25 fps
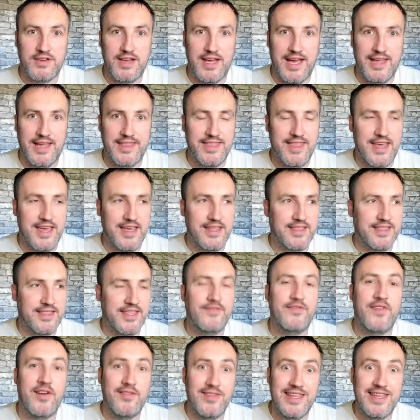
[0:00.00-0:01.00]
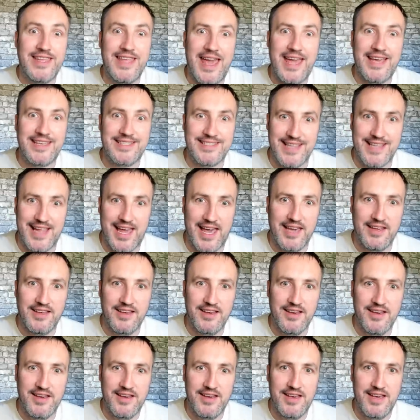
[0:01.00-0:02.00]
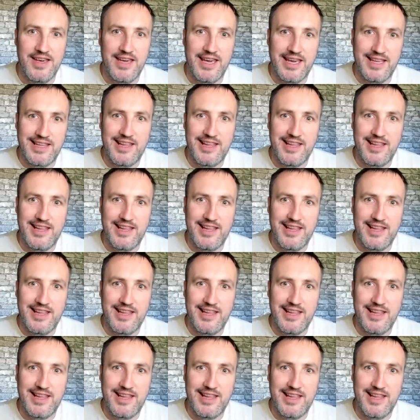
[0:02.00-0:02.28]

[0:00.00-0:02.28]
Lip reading: And then the very next leg, he